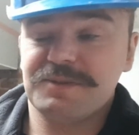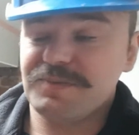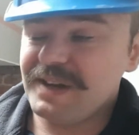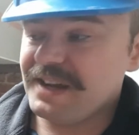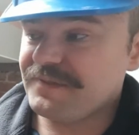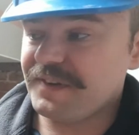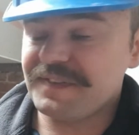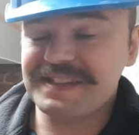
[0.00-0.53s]

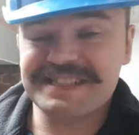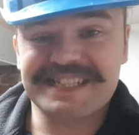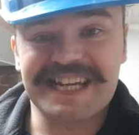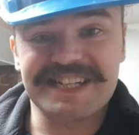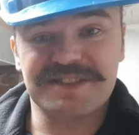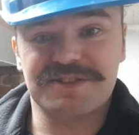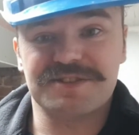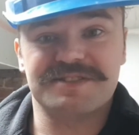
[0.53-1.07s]
Everything's
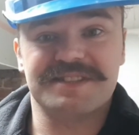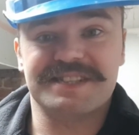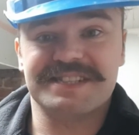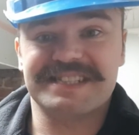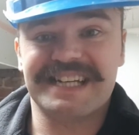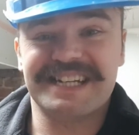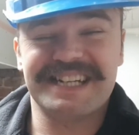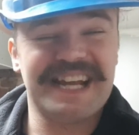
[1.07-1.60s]
getting done to the
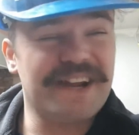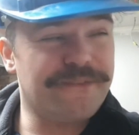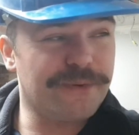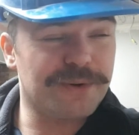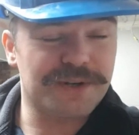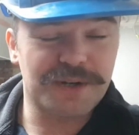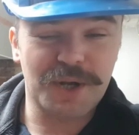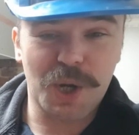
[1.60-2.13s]
standard.
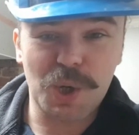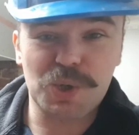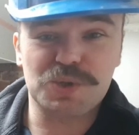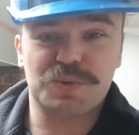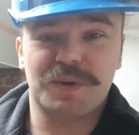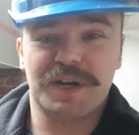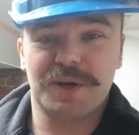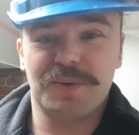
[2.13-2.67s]
Everyone
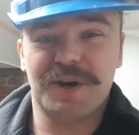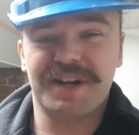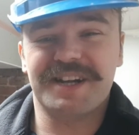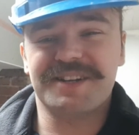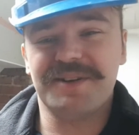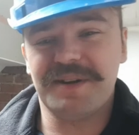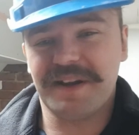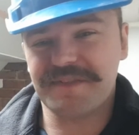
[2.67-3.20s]
knows what I want.
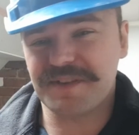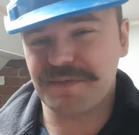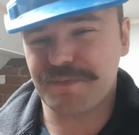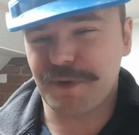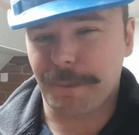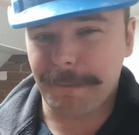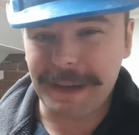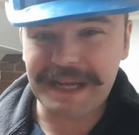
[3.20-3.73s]
I don't have to
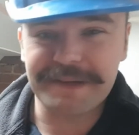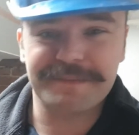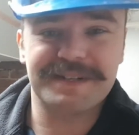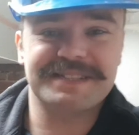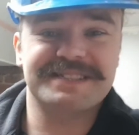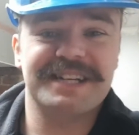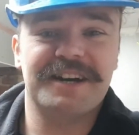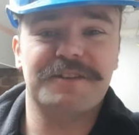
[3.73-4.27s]
repeat
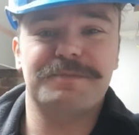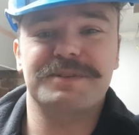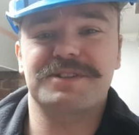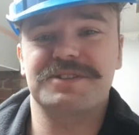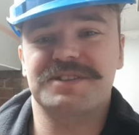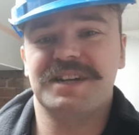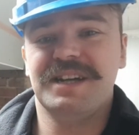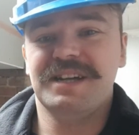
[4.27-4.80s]
myself
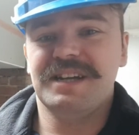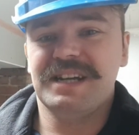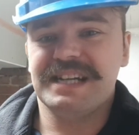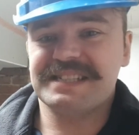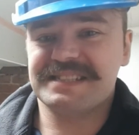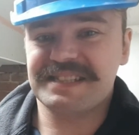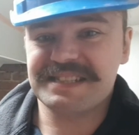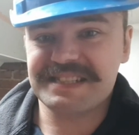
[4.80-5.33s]
because
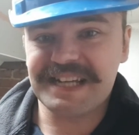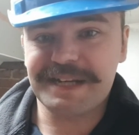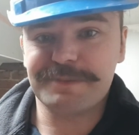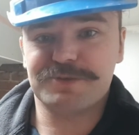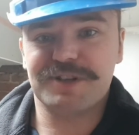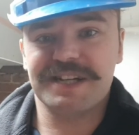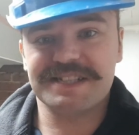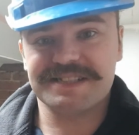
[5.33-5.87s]
it's the
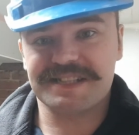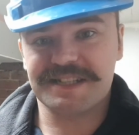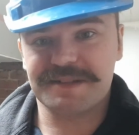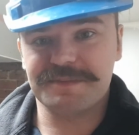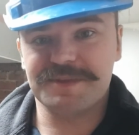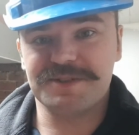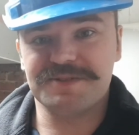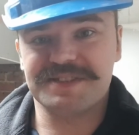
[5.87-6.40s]
same trades that
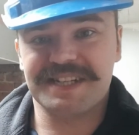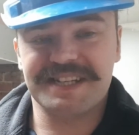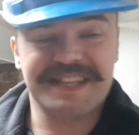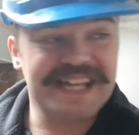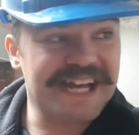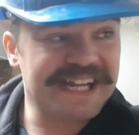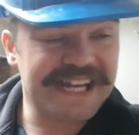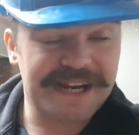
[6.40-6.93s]
I'm
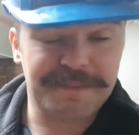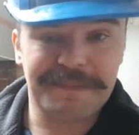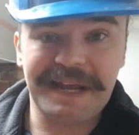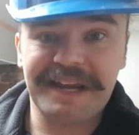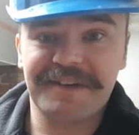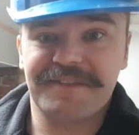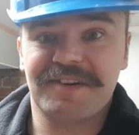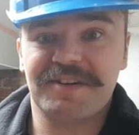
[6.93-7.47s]
using. They're getting
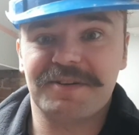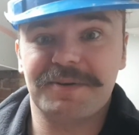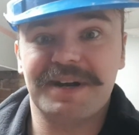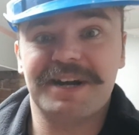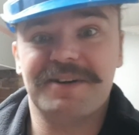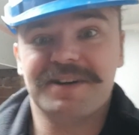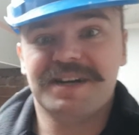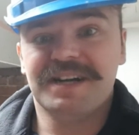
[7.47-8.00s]
paid very
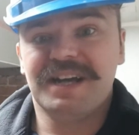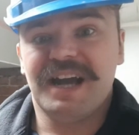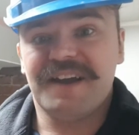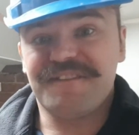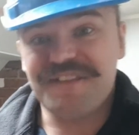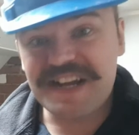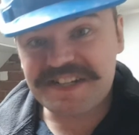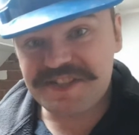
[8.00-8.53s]
well.
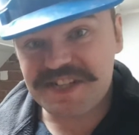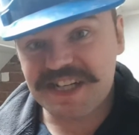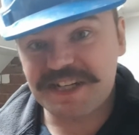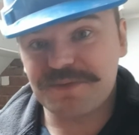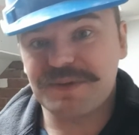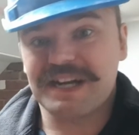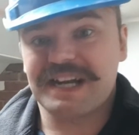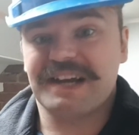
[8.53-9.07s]

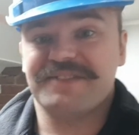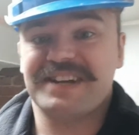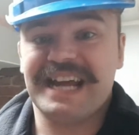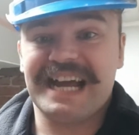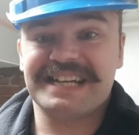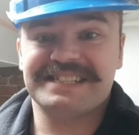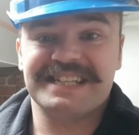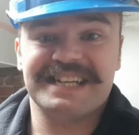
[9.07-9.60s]
Eventually we'll have an
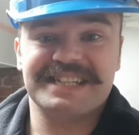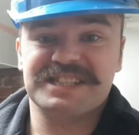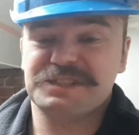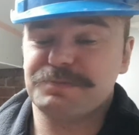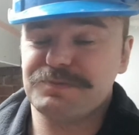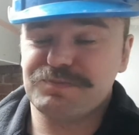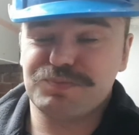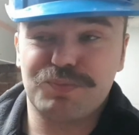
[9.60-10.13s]
asset
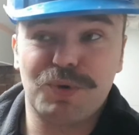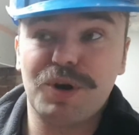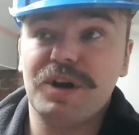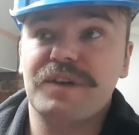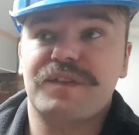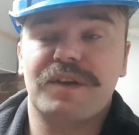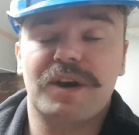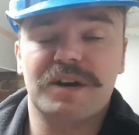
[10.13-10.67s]
that's
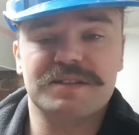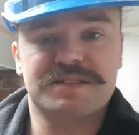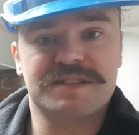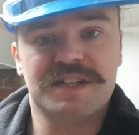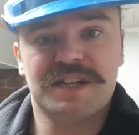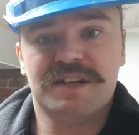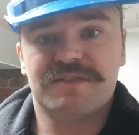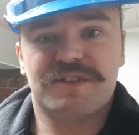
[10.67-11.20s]
worth lots,
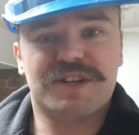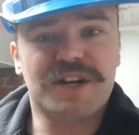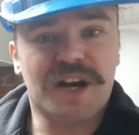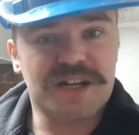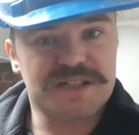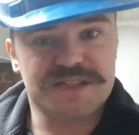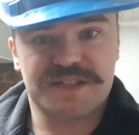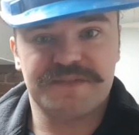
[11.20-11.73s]

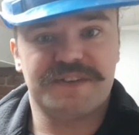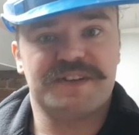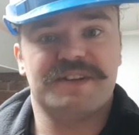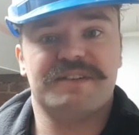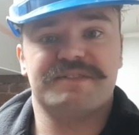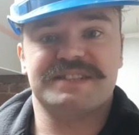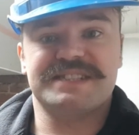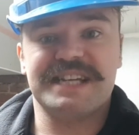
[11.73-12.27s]
regardless of
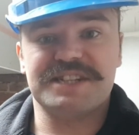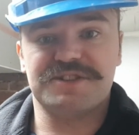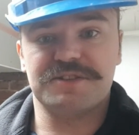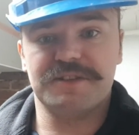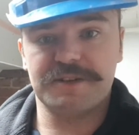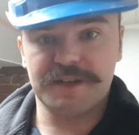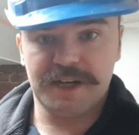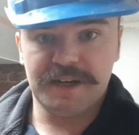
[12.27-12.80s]
a
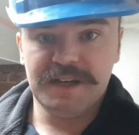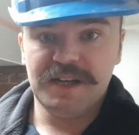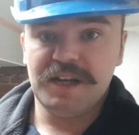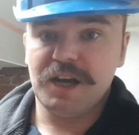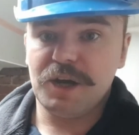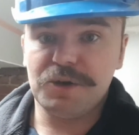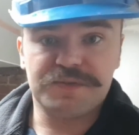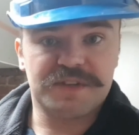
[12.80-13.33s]
recession or not.
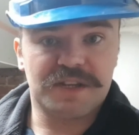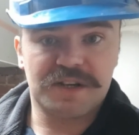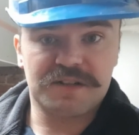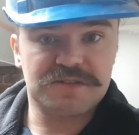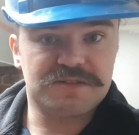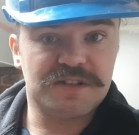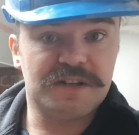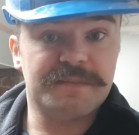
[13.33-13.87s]
Over the
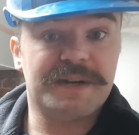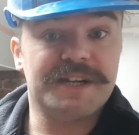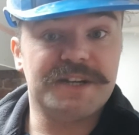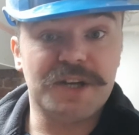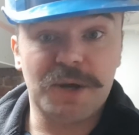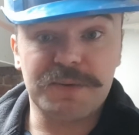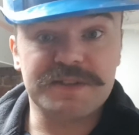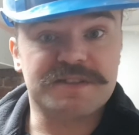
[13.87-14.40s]
long term, I
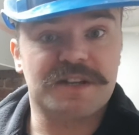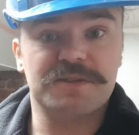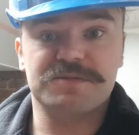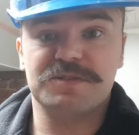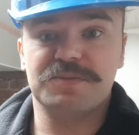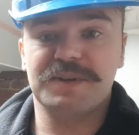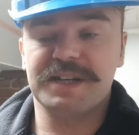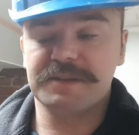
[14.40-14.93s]
know it's going
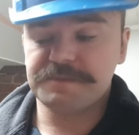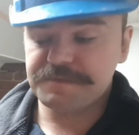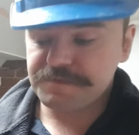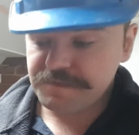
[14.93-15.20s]
to win.